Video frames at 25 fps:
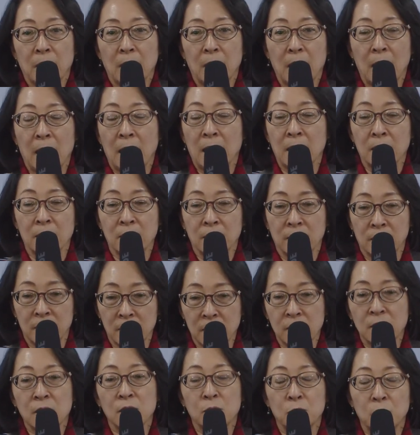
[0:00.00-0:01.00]
And
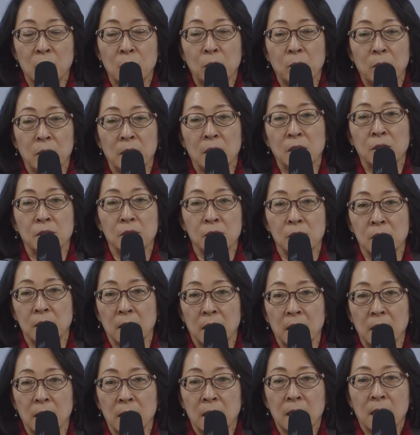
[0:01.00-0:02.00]
this is what we need to
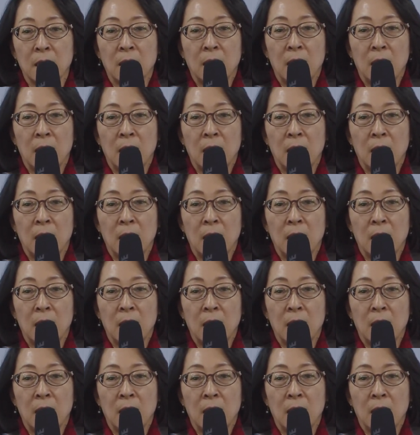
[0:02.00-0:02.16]
see.